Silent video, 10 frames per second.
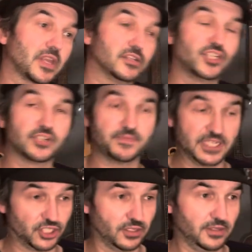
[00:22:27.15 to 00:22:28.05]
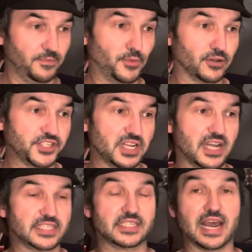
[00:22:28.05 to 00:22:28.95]
Joni Mitchell, Both
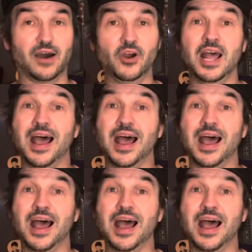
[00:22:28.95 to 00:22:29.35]
Sides Now.